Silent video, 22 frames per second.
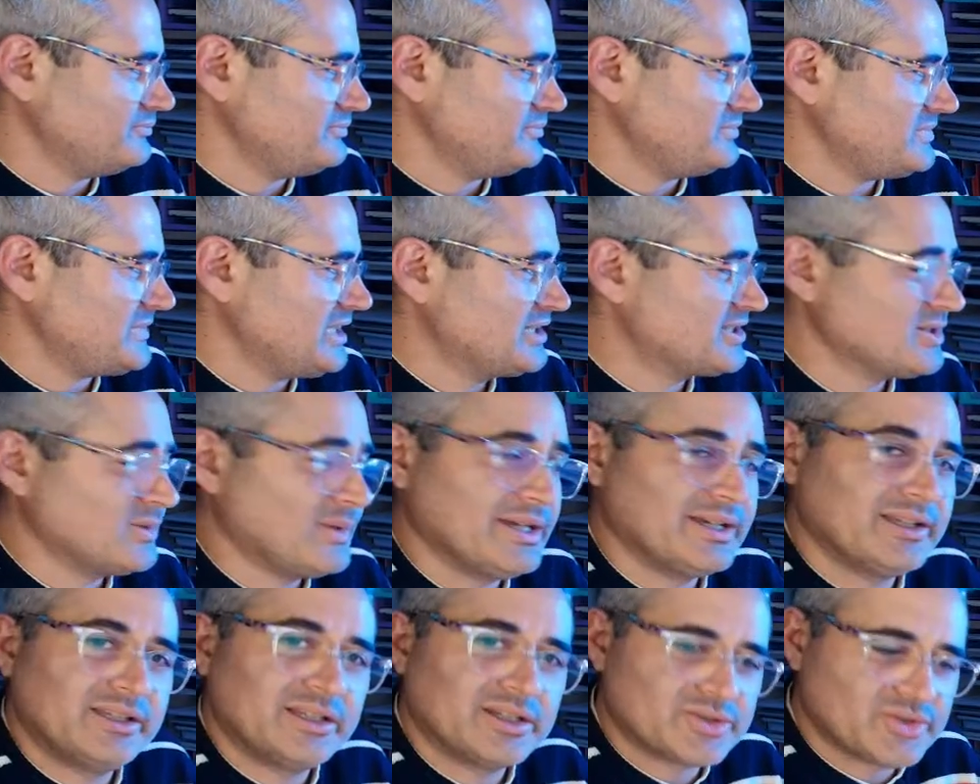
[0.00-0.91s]
So I'm
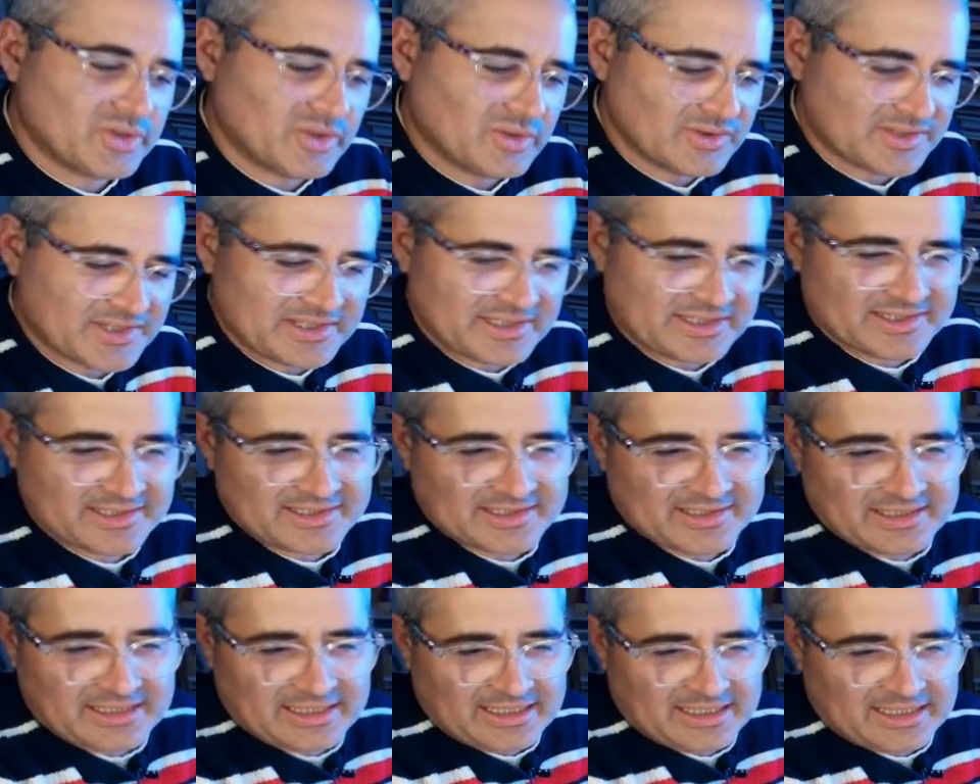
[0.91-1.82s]
gonna draw
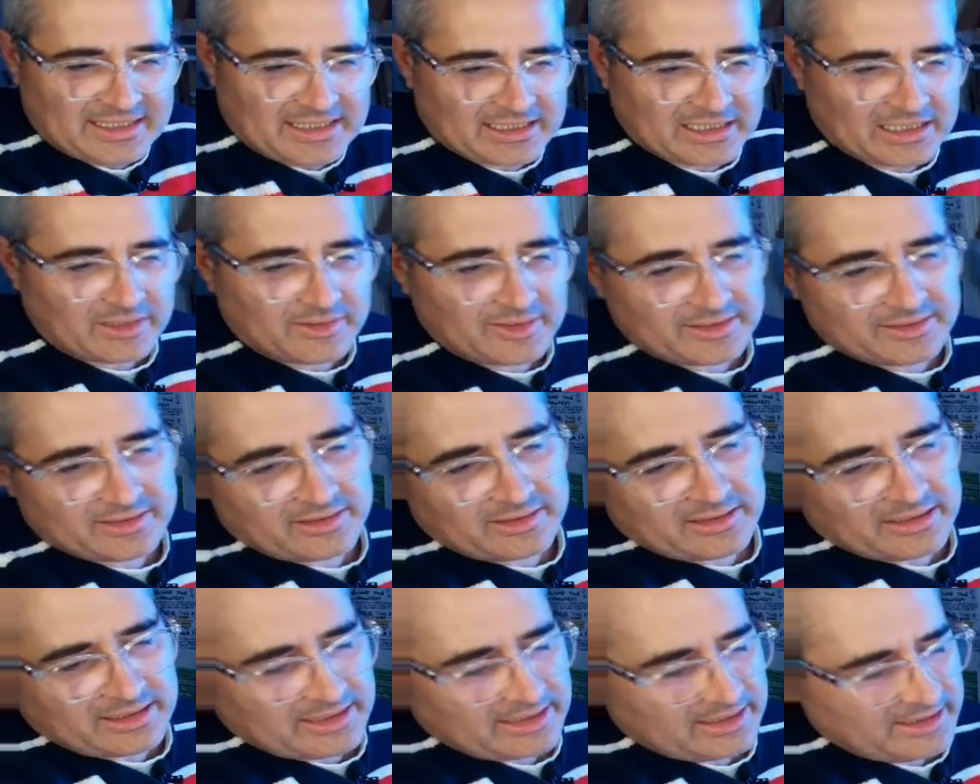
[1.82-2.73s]
a
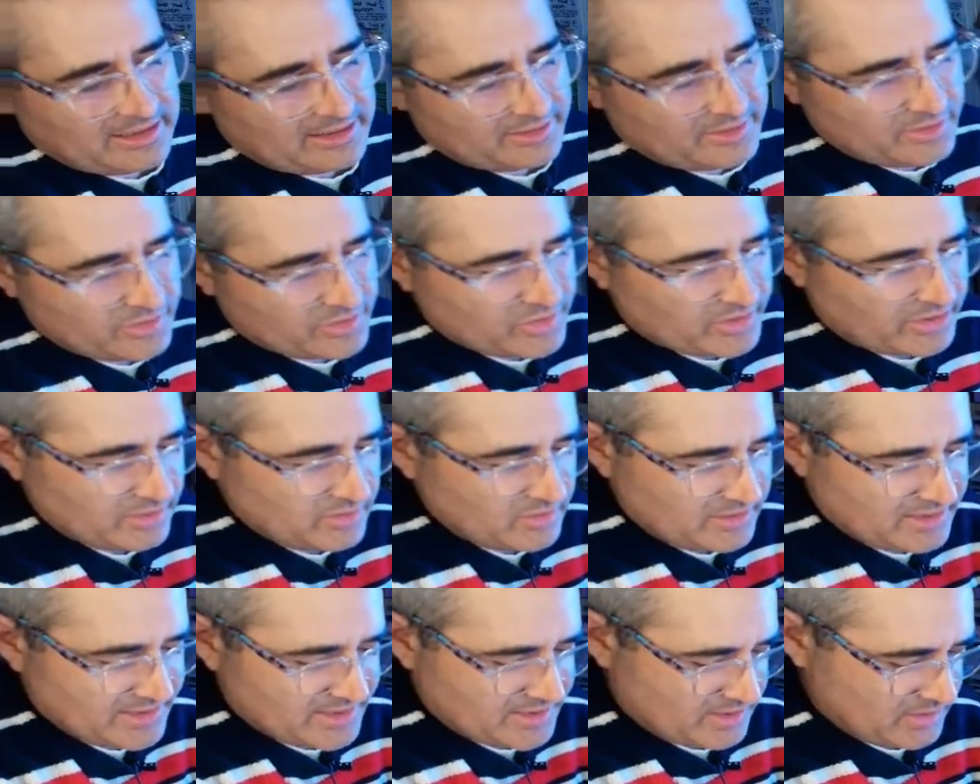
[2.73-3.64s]
character and you try to
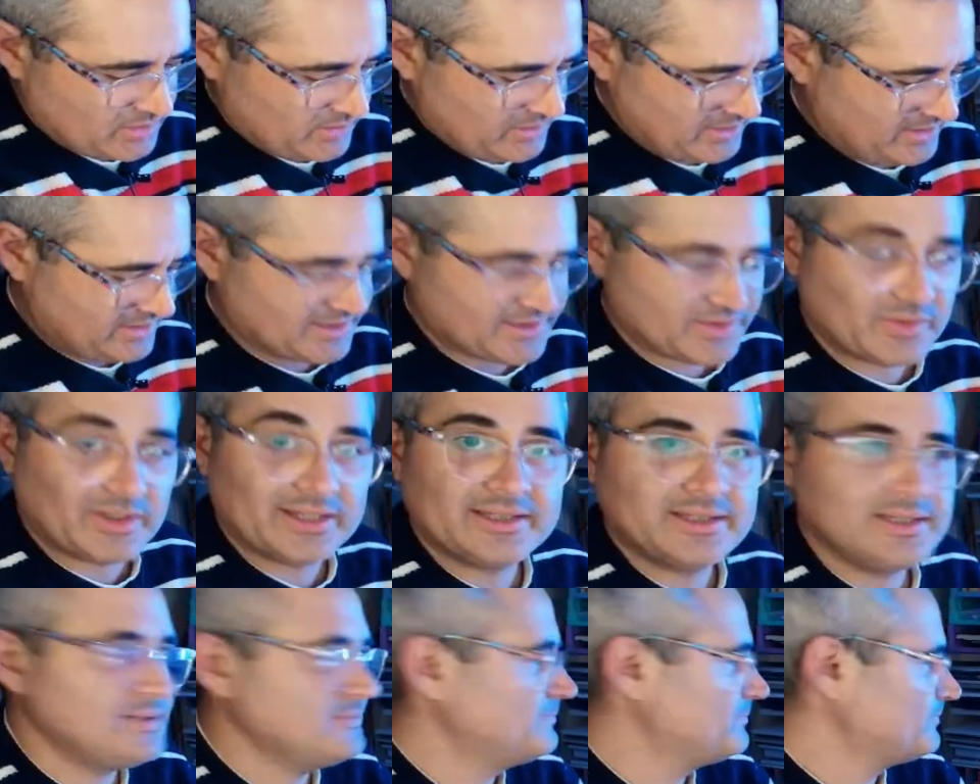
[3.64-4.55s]
guess who it is.
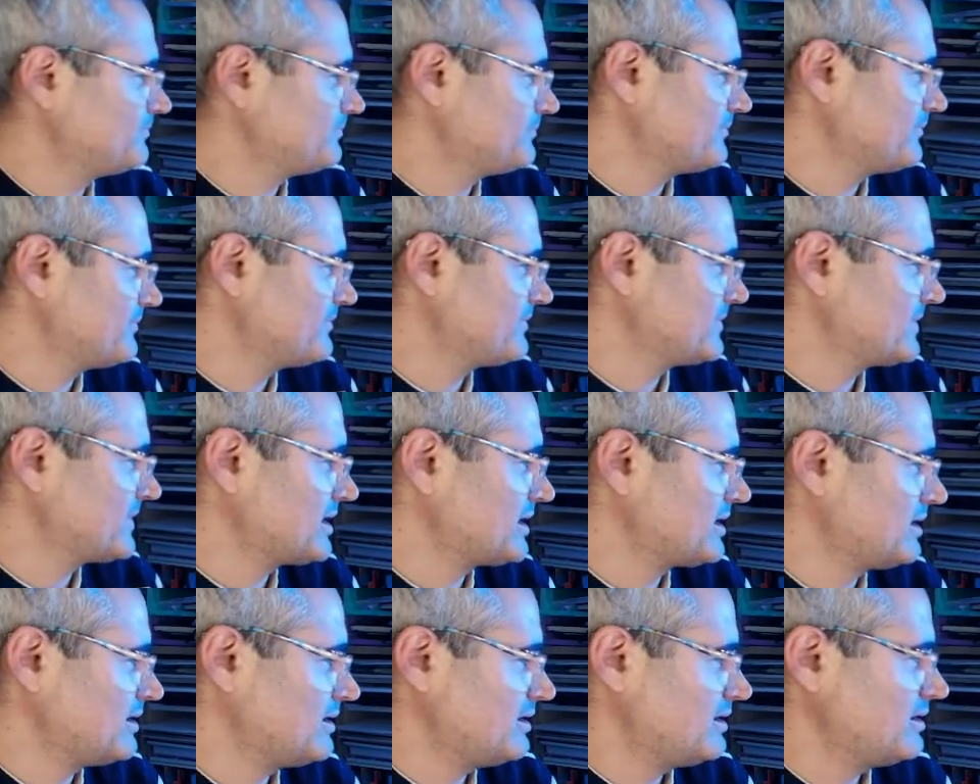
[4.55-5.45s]
Ready?
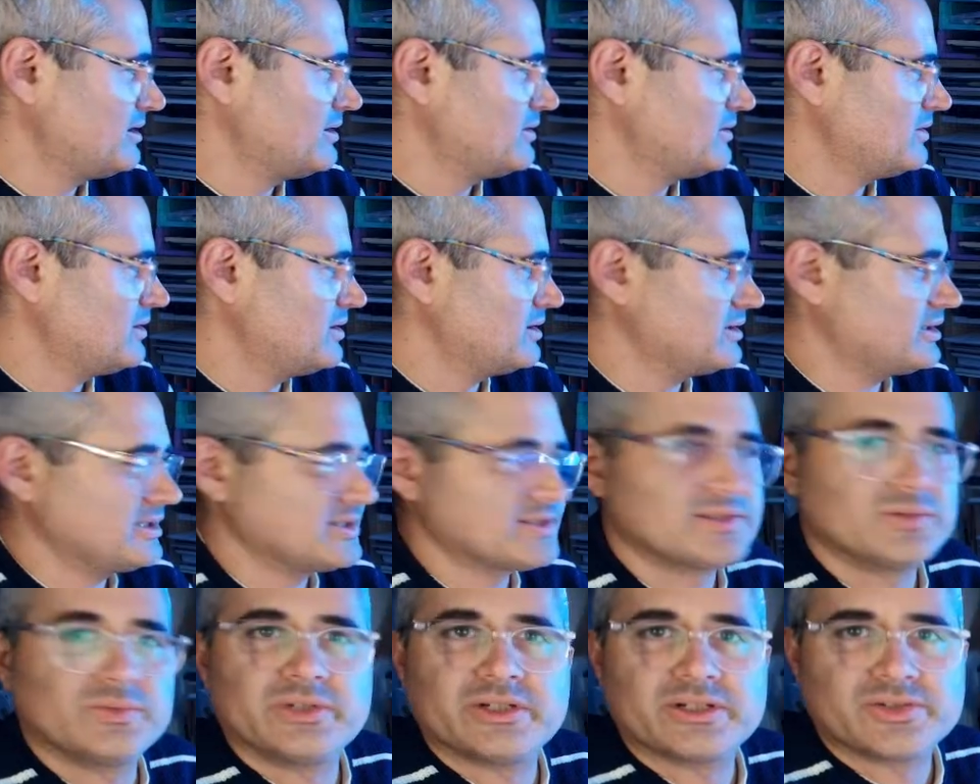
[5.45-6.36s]
Okay,
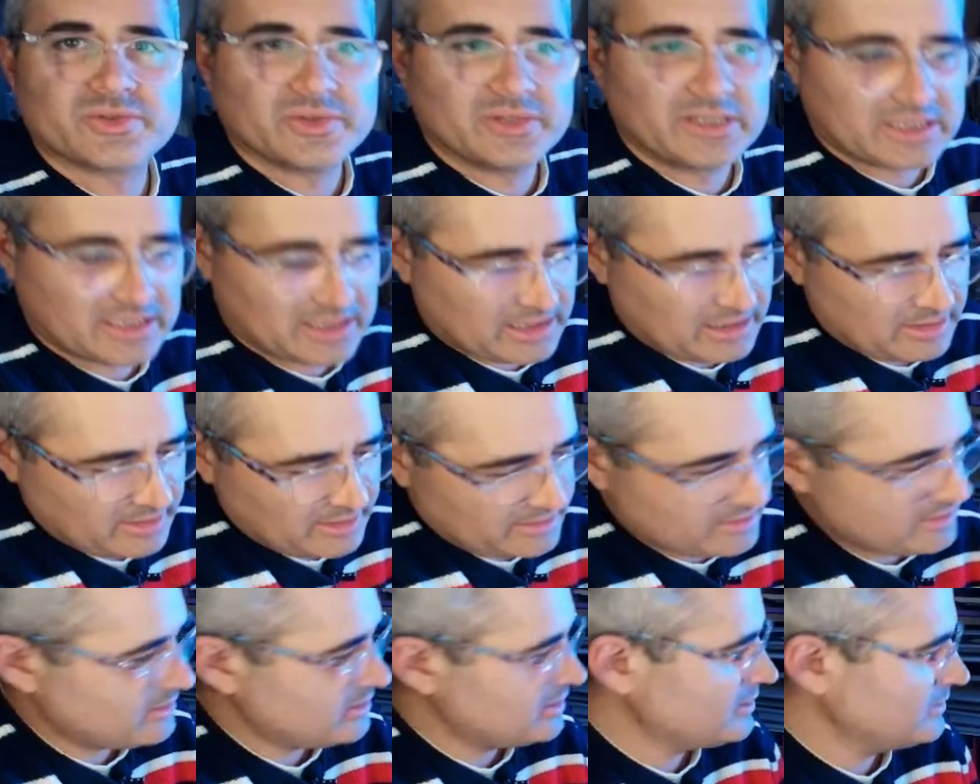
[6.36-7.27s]
so we are drawing a
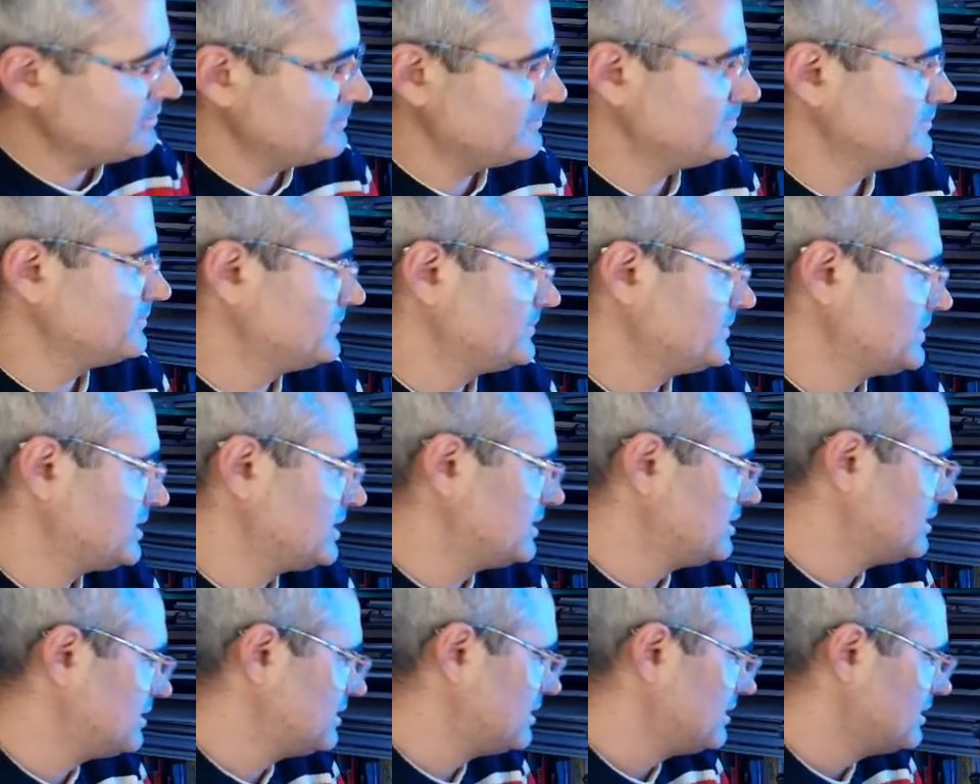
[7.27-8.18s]
character.
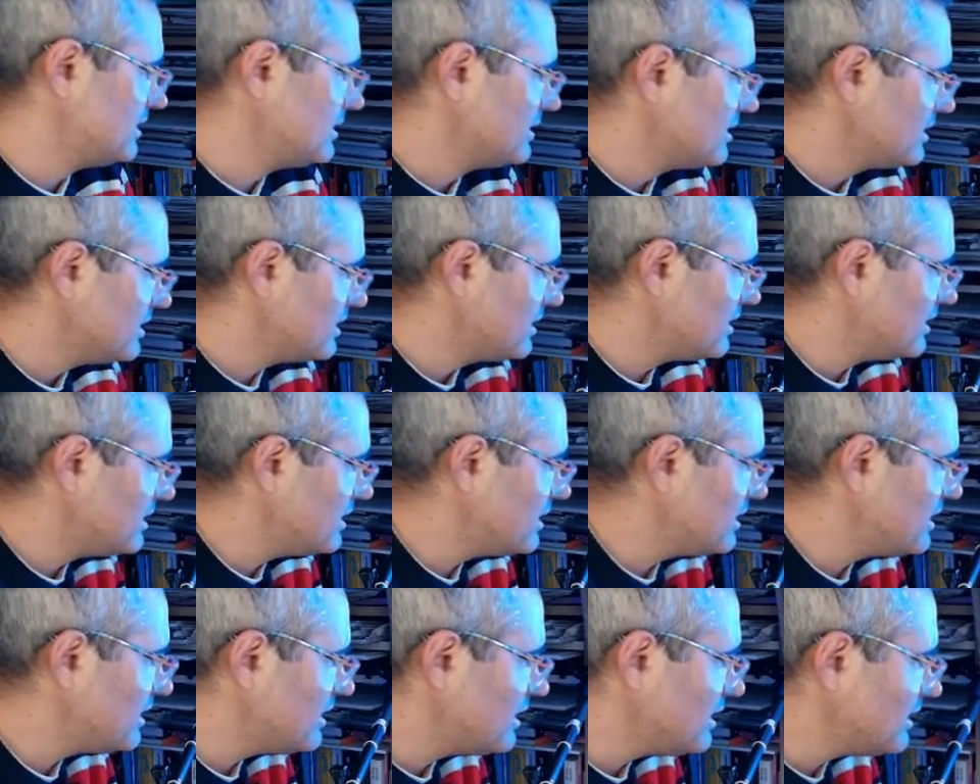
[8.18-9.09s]

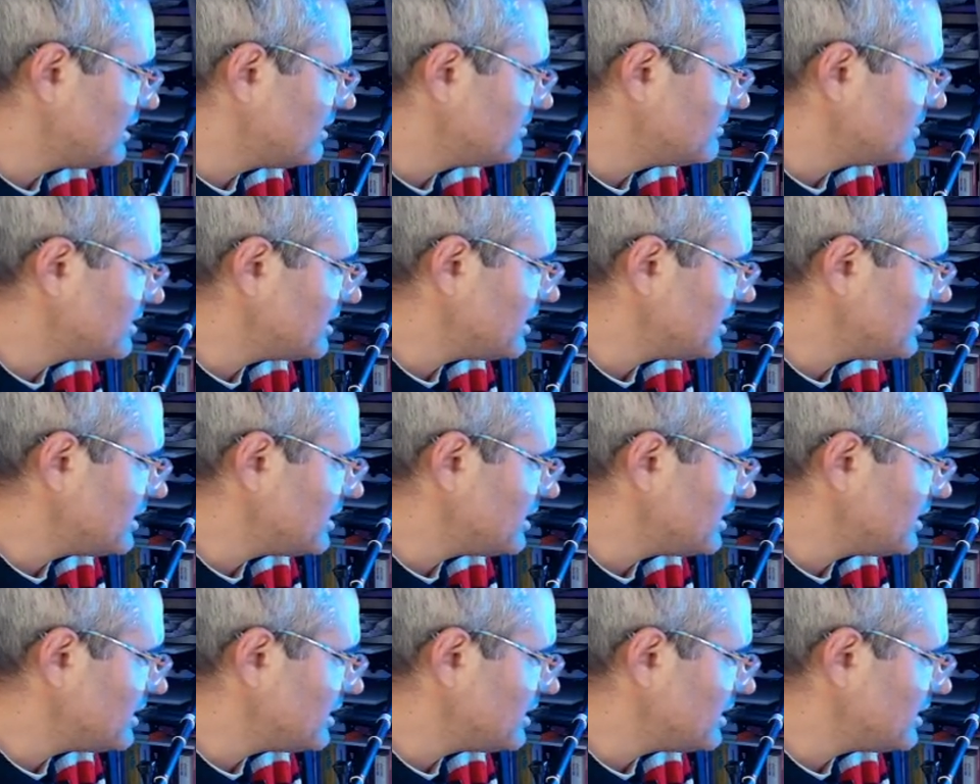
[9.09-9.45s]
How